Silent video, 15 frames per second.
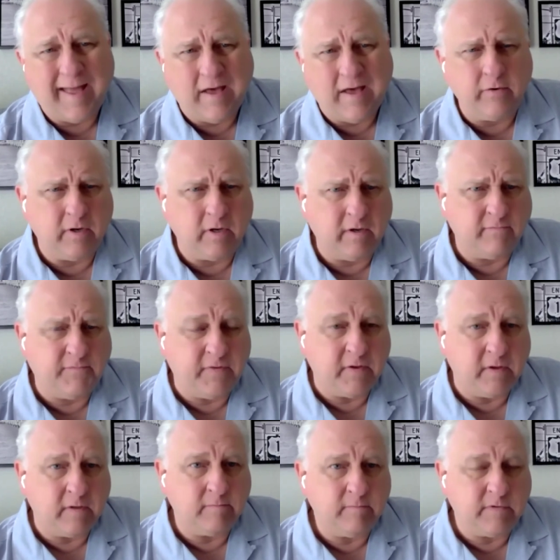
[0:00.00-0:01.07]
out of
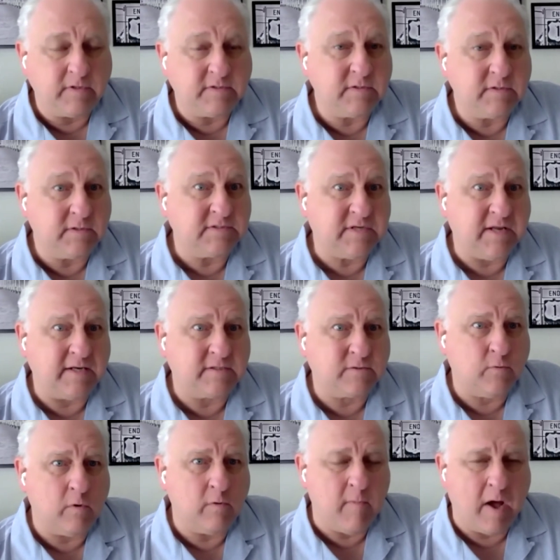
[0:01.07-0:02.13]
the status
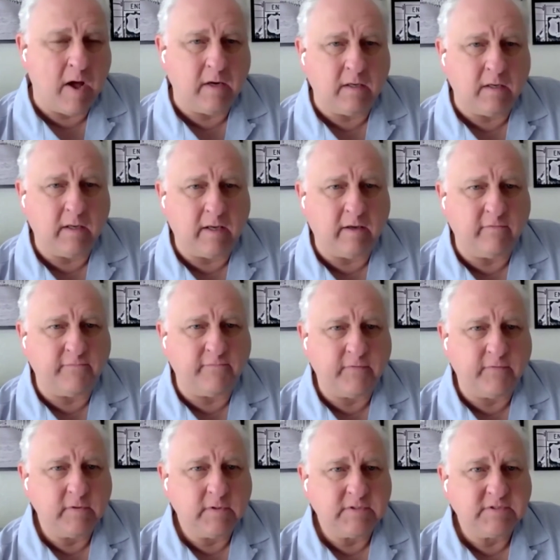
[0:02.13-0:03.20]
quo model
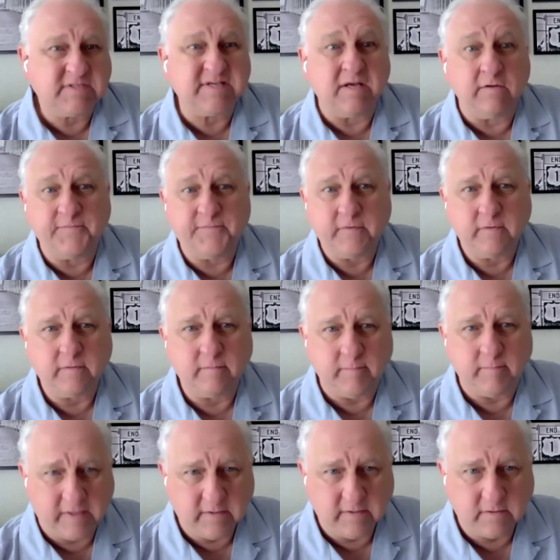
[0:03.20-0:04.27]
of
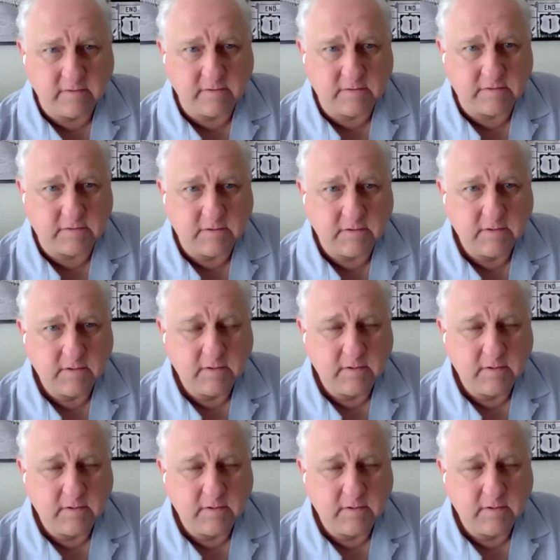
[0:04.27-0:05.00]
self-maintenance,